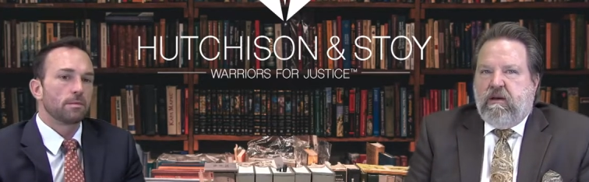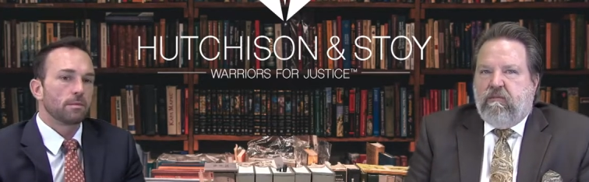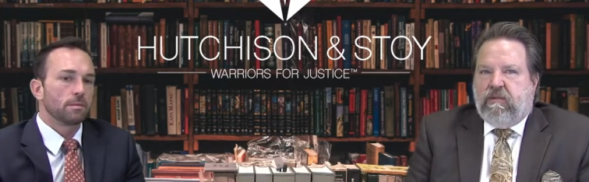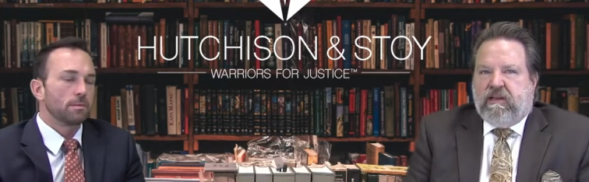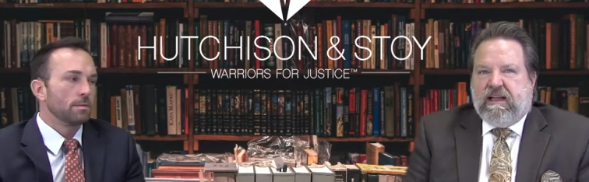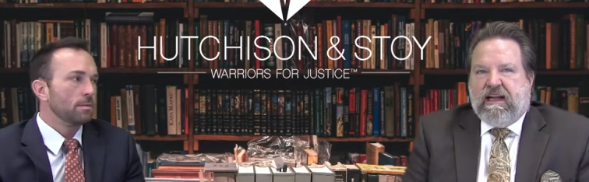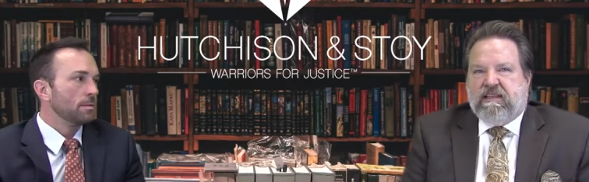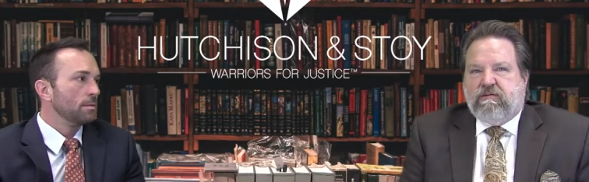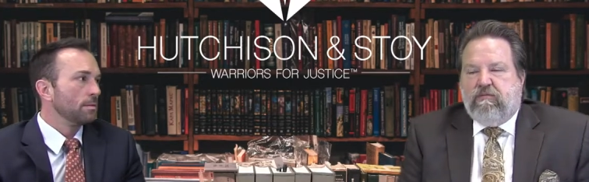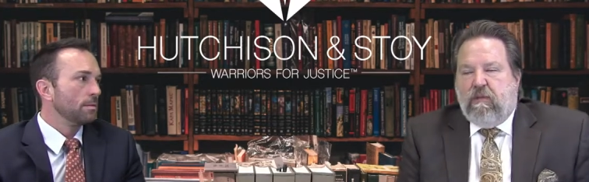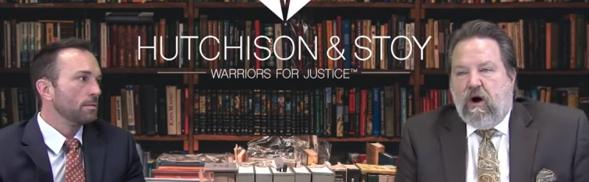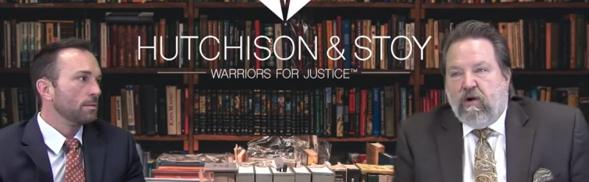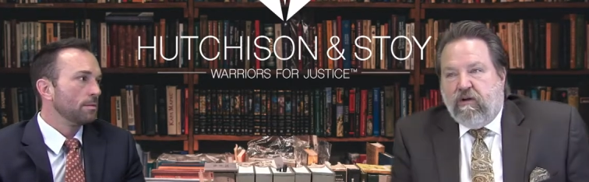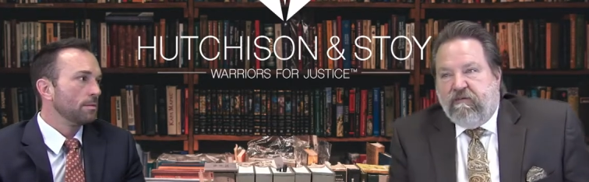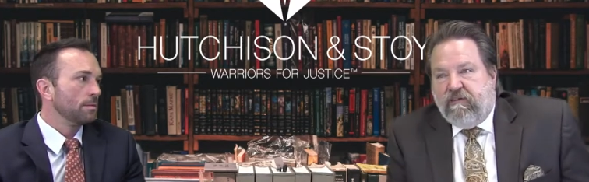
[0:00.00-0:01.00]
Speaker 1: But that's
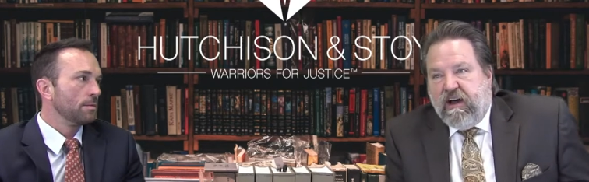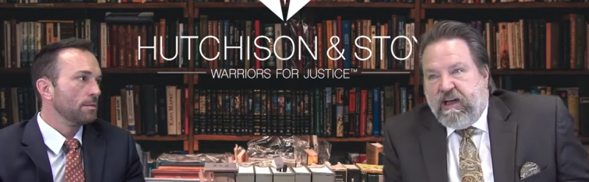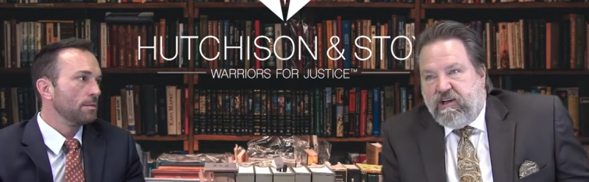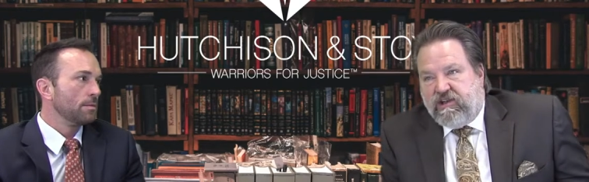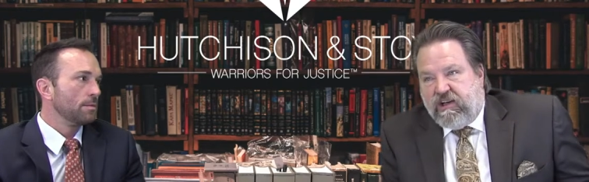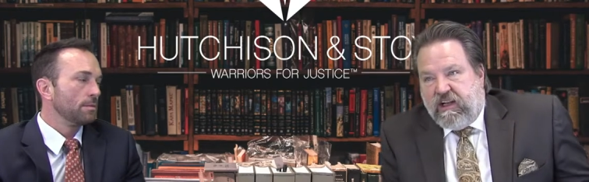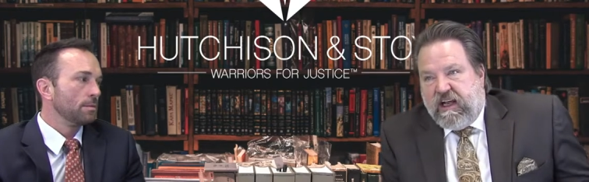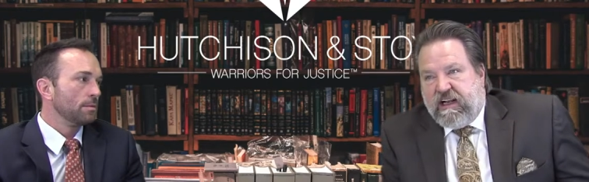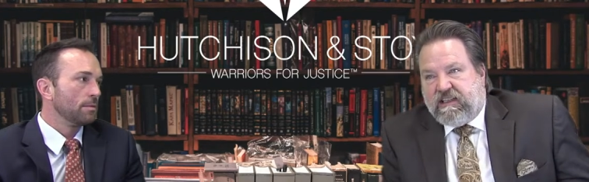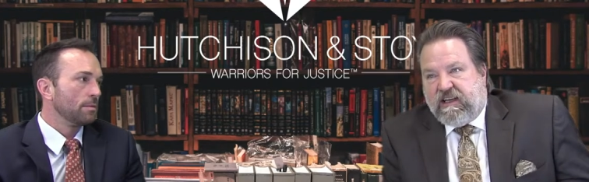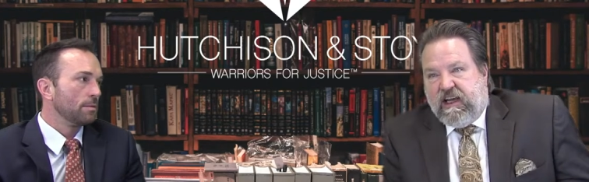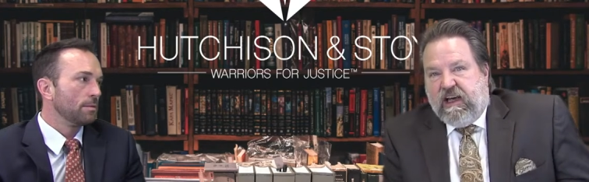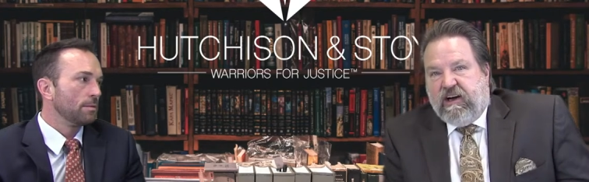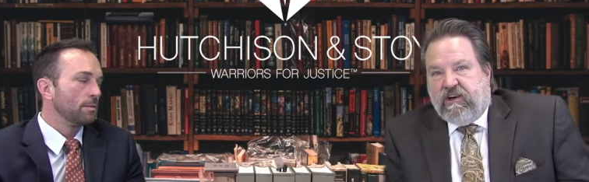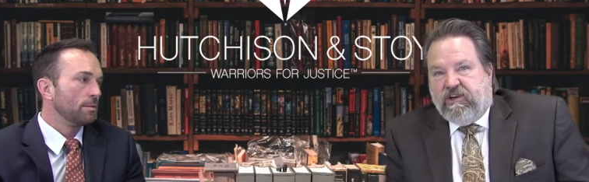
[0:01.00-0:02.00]
motivation, that's
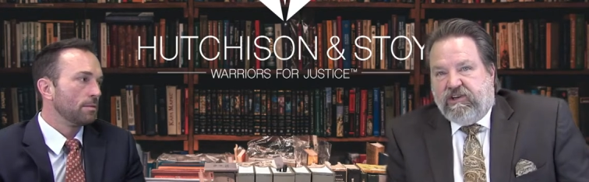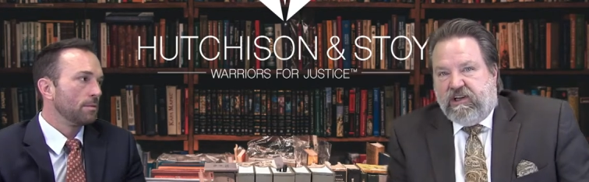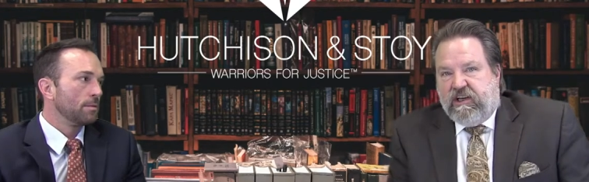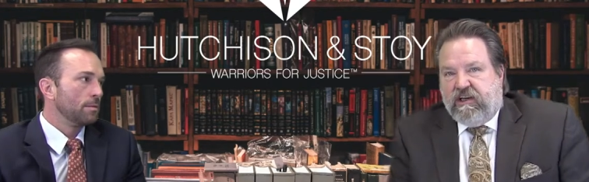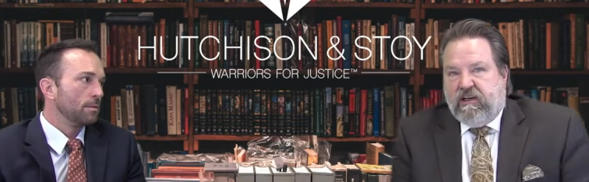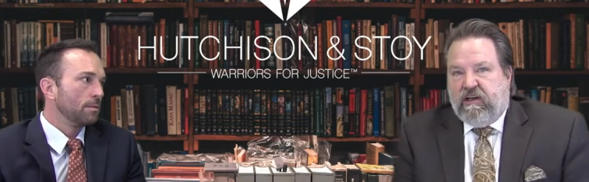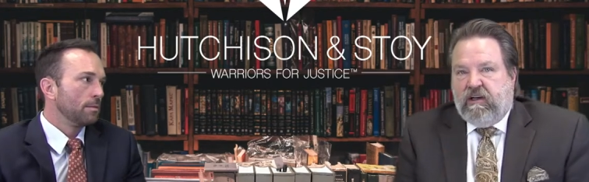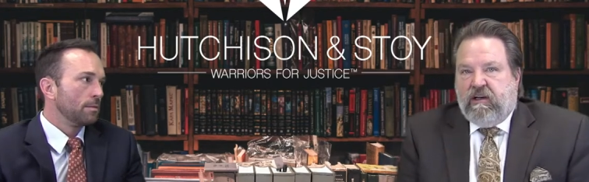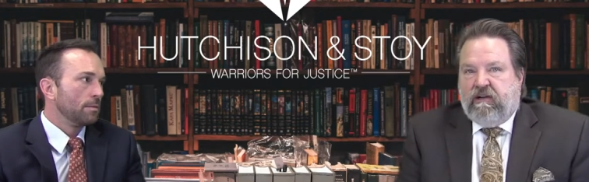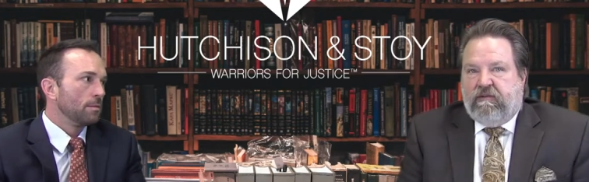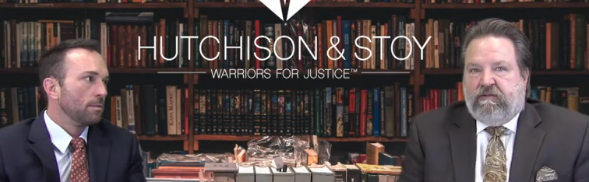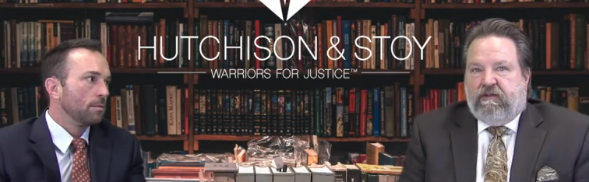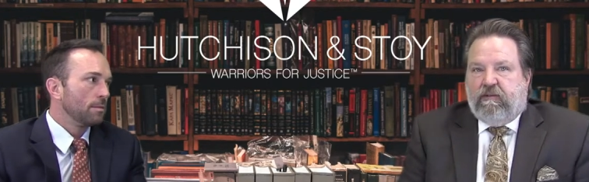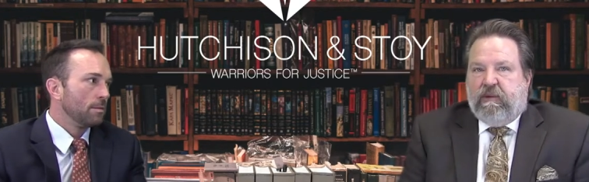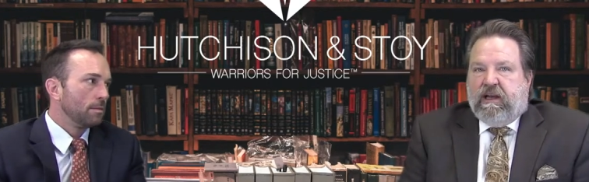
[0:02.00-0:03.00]
energy
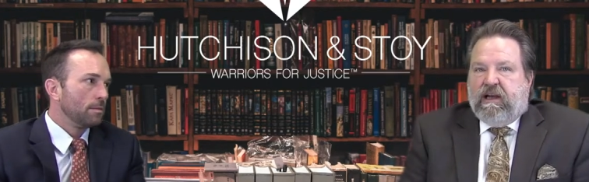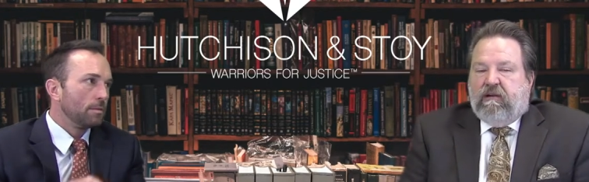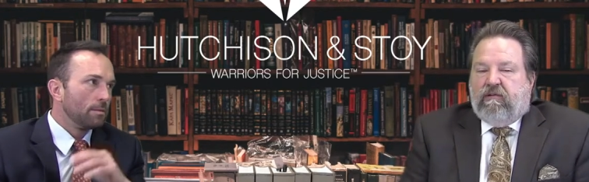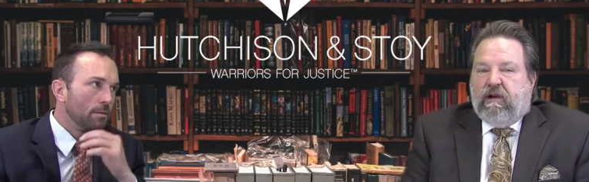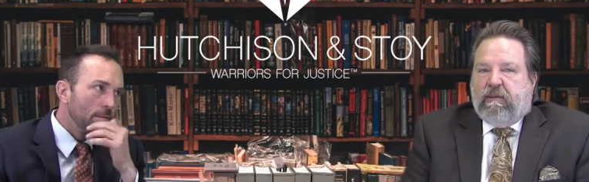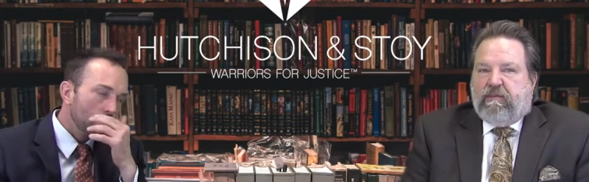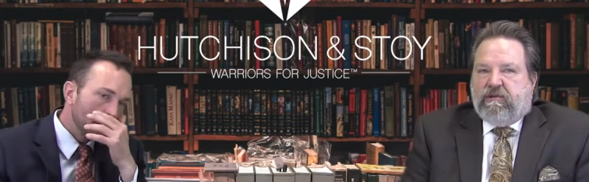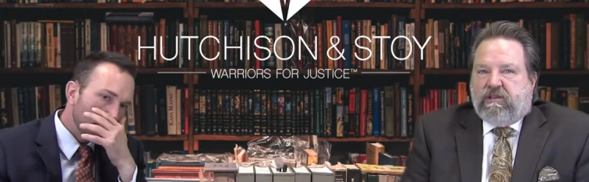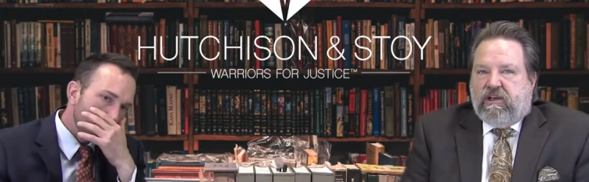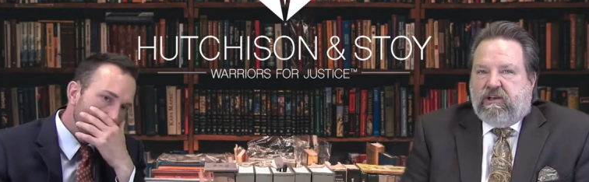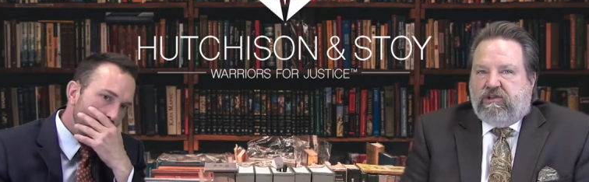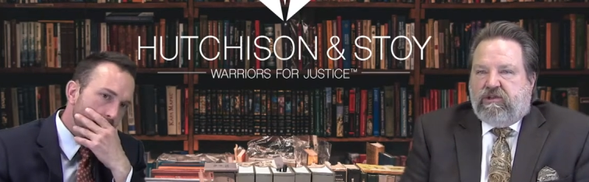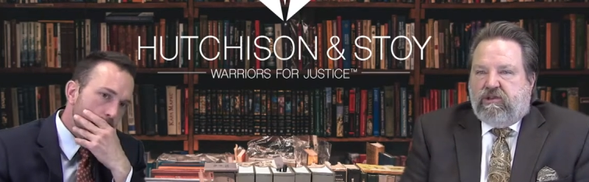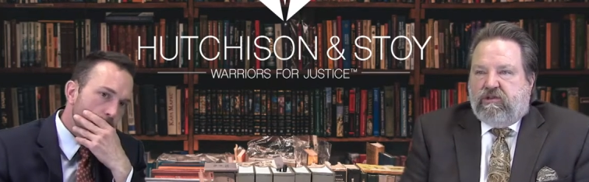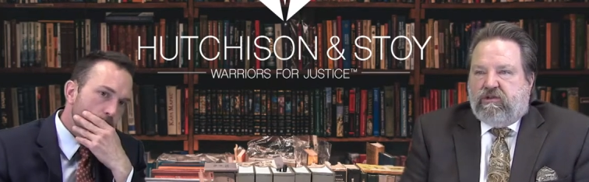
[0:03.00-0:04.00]
for me to
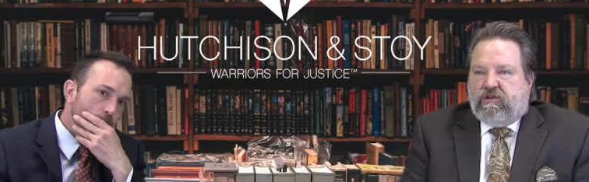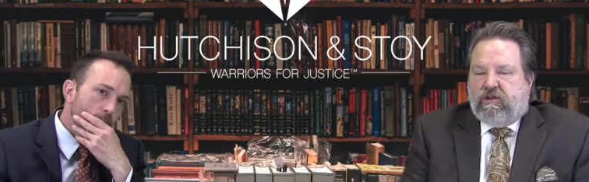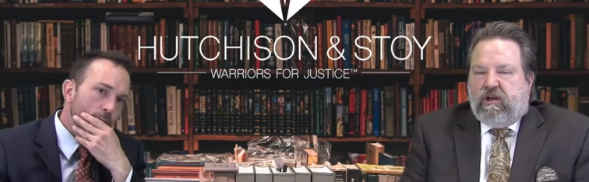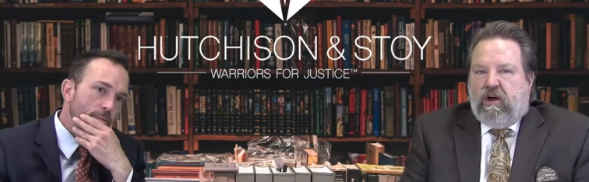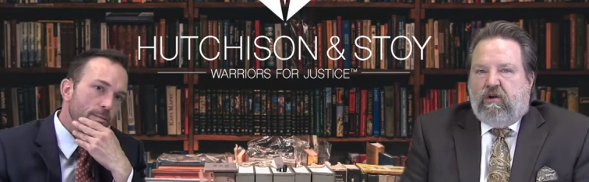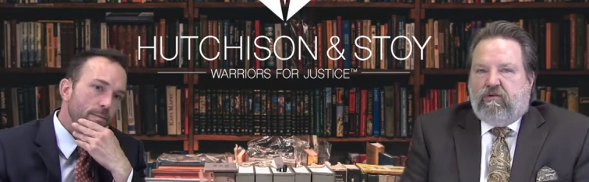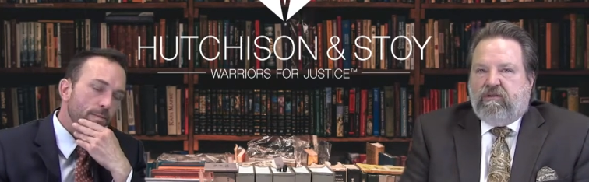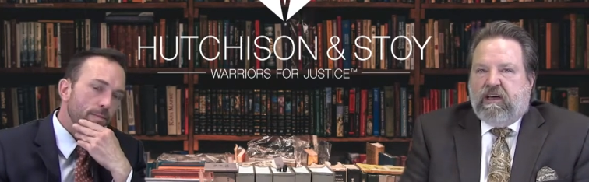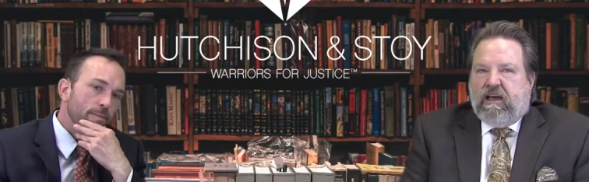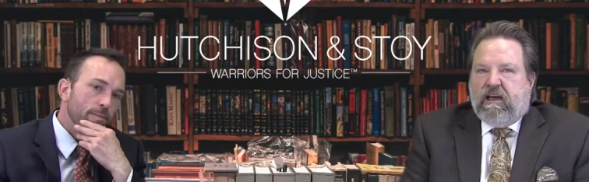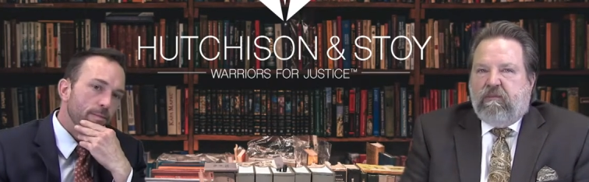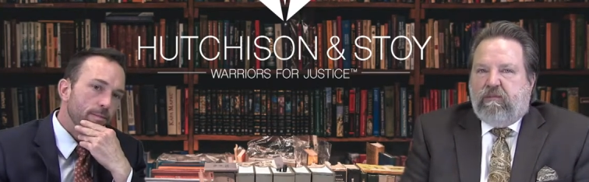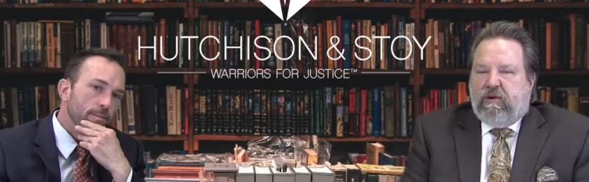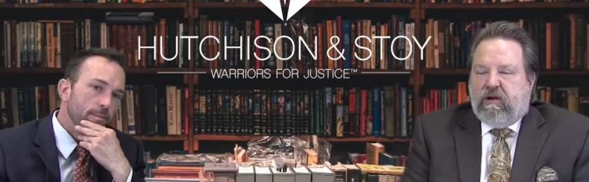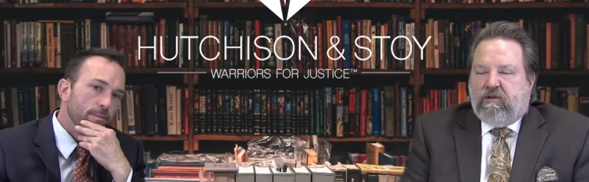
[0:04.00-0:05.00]
represent you. So don't take
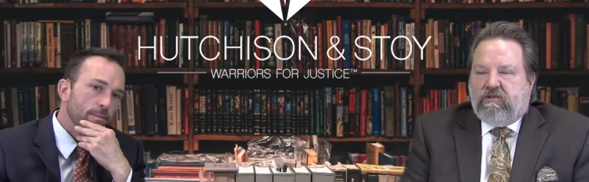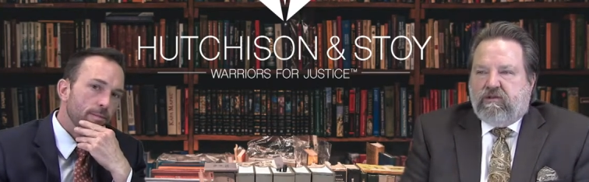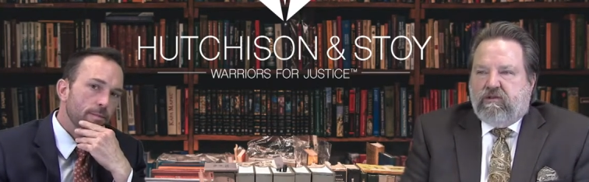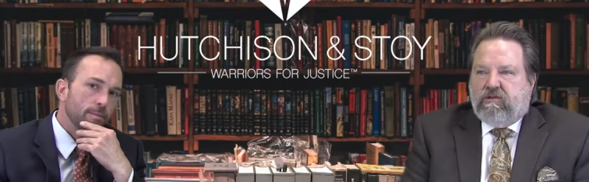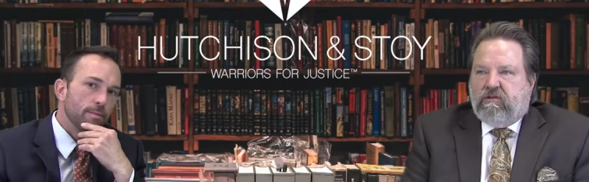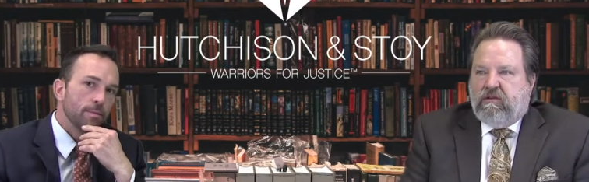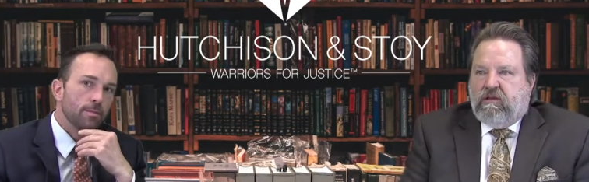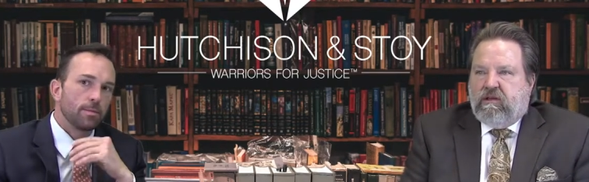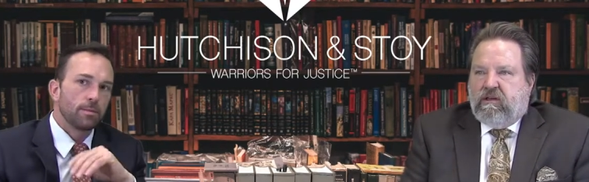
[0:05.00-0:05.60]
it personal